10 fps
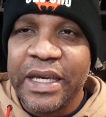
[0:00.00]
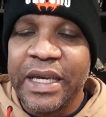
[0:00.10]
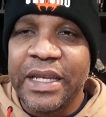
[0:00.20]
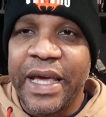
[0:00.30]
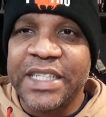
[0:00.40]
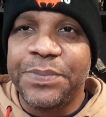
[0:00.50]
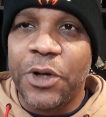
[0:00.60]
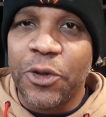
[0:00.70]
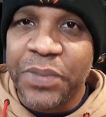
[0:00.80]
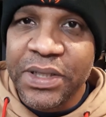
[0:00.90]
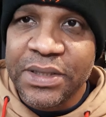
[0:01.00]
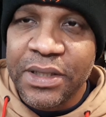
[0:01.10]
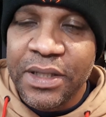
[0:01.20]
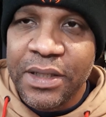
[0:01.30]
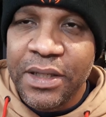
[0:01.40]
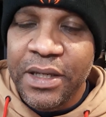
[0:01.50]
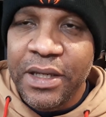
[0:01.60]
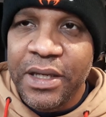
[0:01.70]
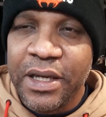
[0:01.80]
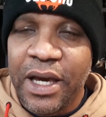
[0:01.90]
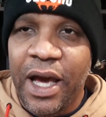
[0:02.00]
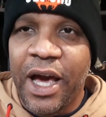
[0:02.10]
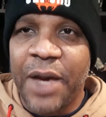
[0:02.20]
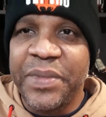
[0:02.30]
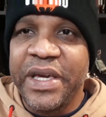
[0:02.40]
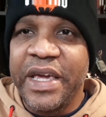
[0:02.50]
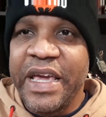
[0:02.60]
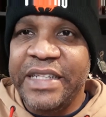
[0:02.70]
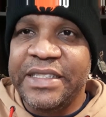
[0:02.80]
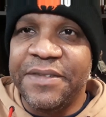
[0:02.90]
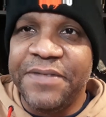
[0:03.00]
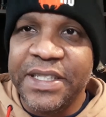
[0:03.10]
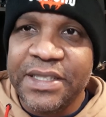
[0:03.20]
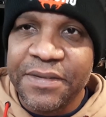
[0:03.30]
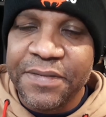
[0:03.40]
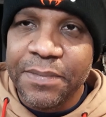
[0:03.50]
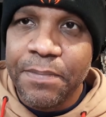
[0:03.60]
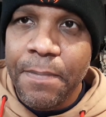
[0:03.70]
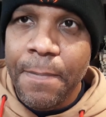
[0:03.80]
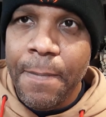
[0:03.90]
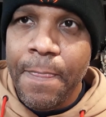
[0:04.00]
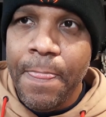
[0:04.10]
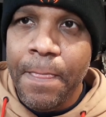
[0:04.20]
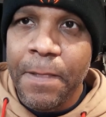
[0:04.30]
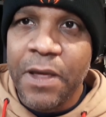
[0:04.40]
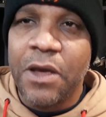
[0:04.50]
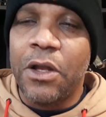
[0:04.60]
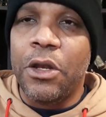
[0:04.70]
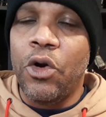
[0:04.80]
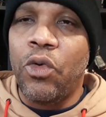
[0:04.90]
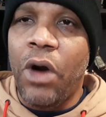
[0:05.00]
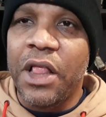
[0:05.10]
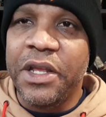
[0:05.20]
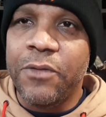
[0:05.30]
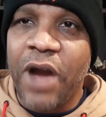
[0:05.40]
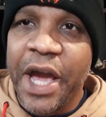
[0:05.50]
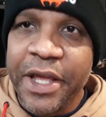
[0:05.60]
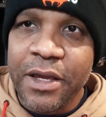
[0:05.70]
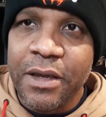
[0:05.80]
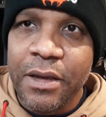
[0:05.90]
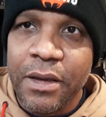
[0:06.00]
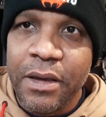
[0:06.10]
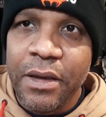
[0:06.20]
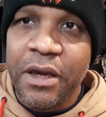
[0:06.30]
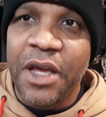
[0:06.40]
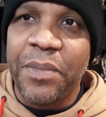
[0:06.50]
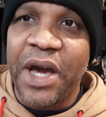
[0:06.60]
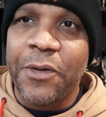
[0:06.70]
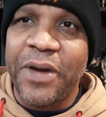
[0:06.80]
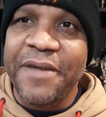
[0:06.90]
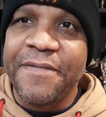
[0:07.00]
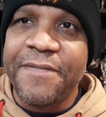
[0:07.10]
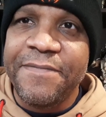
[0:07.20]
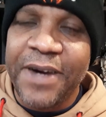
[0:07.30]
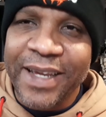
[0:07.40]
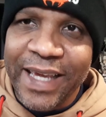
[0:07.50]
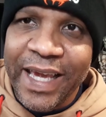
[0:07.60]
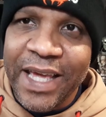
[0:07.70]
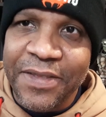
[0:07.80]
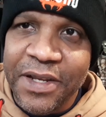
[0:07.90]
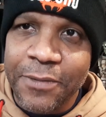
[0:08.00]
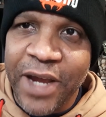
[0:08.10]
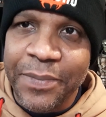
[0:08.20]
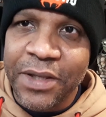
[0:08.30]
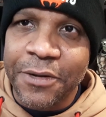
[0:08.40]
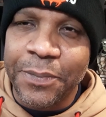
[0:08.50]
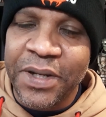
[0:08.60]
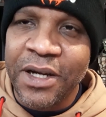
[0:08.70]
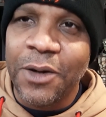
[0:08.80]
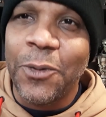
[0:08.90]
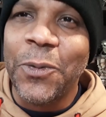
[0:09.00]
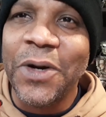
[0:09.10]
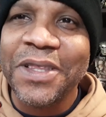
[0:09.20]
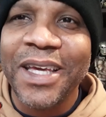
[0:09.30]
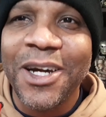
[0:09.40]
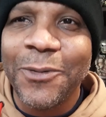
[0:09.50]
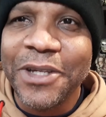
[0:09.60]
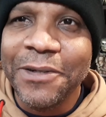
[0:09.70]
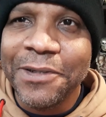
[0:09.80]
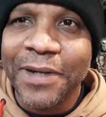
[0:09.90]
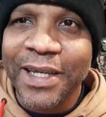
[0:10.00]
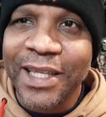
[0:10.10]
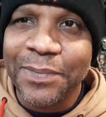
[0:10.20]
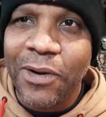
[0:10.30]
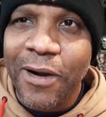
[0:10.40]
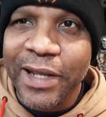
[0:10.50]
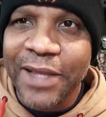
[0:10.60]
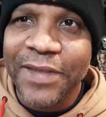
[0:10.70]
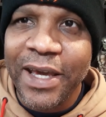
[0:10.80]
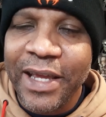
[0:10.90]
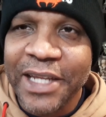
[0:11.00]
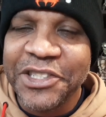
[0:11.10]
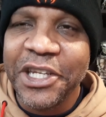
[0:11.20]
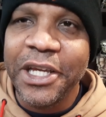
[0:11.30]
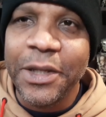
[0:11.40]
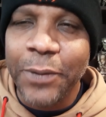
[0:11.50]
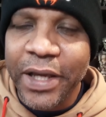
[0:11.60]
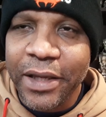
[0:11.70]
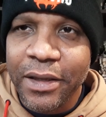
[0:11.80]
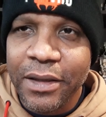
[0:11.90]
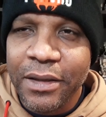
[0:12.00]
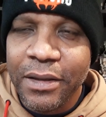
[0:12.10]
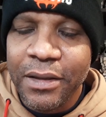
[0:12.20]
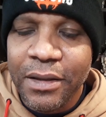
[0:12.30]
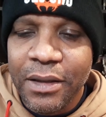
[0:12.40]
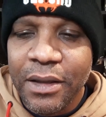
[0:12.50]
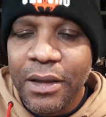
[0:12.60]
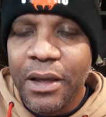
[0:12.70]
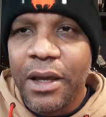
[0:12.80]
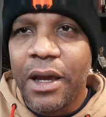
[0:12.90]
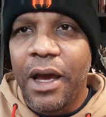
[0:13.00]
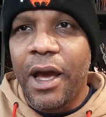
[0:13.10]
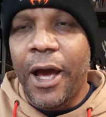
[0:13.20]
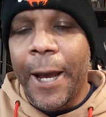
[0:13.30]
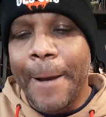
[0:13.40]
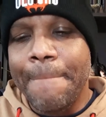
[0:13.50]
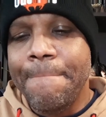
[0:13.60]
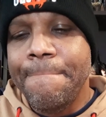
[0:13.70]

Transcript: it lacks purpose, um, it's divisive, low quality writing. And by the way, fuck Anthony Rapp, you little punk. What the hell were you doing at that party at that age anyway? Um,